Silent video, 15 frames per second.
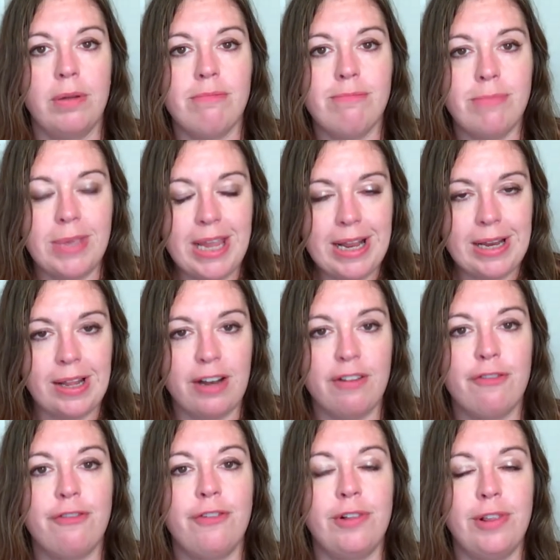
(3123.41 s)
meaning,
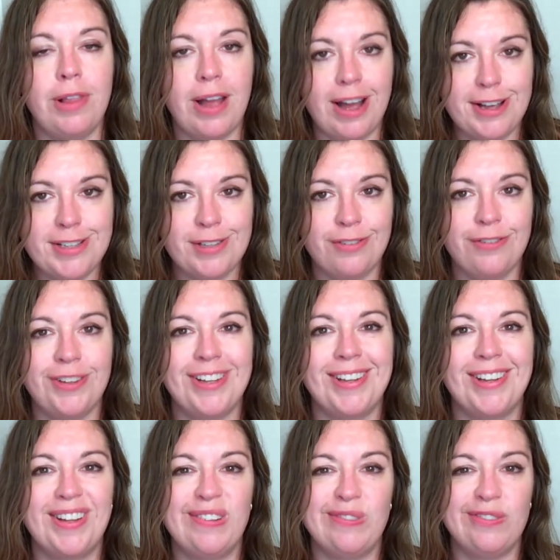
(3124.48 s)

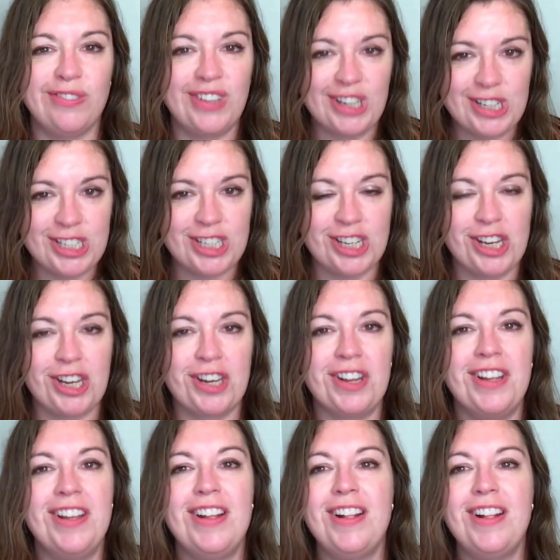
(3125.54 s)
philosophy, conviction,